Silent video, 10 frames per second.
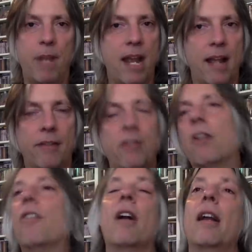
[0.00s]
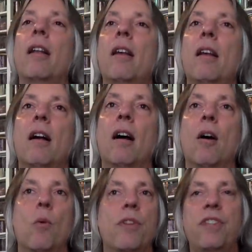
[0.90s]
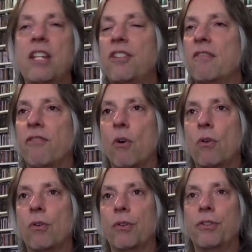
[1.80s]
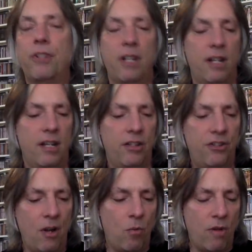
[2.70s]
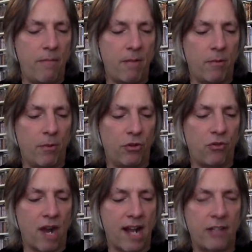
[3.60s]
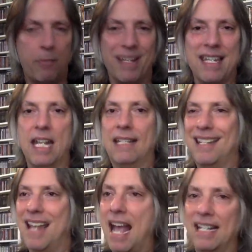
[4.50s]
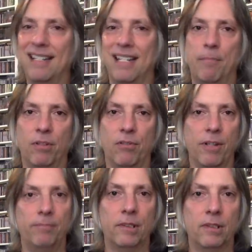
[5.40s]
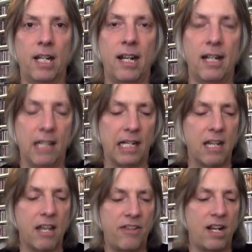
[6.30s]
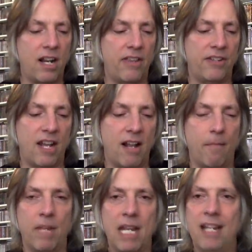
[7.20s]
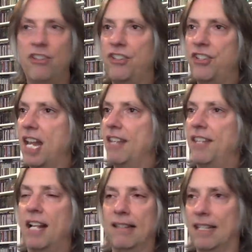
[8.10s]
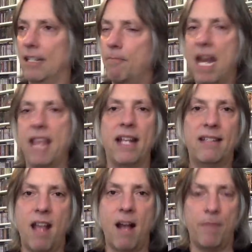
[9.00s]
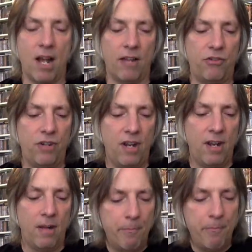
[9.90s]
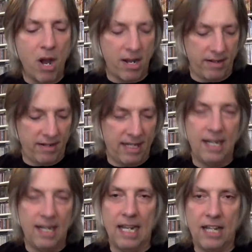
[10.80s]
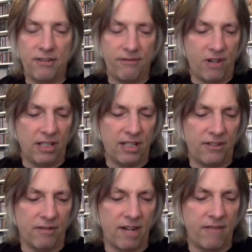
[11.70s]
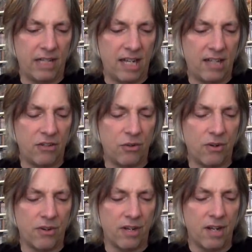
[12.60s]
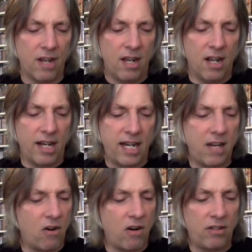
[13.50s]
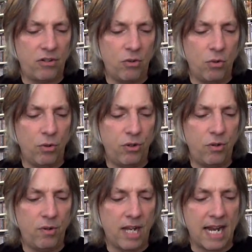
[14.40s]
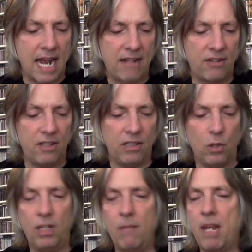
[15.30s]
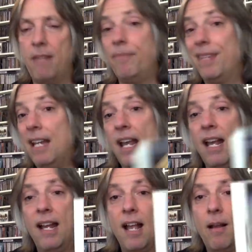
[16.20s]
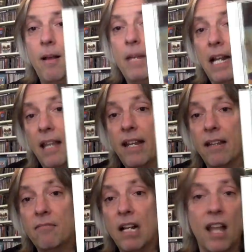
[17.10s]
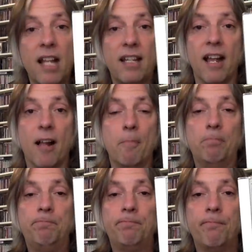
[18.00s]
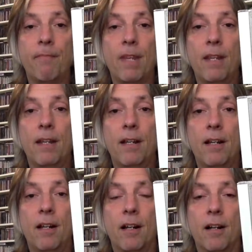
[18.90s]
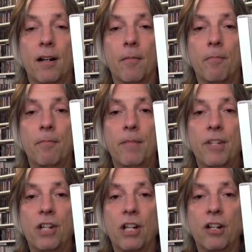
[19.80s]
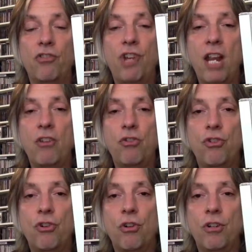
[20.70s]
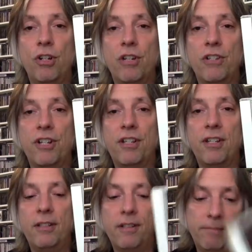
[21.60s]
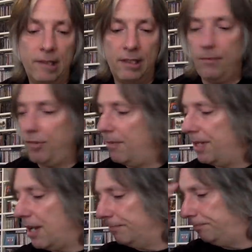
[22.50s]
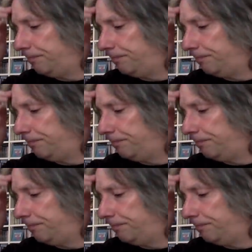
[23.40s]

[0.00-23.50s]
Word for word: band, all right, uh, with decent vocals, somewhat memorable tracks, but it's not exemplary, okay? It's like nothing on this album just stands out and says, man, that's top notch. But it's a fun listen, right? If you like this sort of thing. Uh, King of Hearts, cool tune, got Accent, Lonely Man. I mean, I like it. I like the album. Uh, is it going to change your, your existence? Yeah, probably not.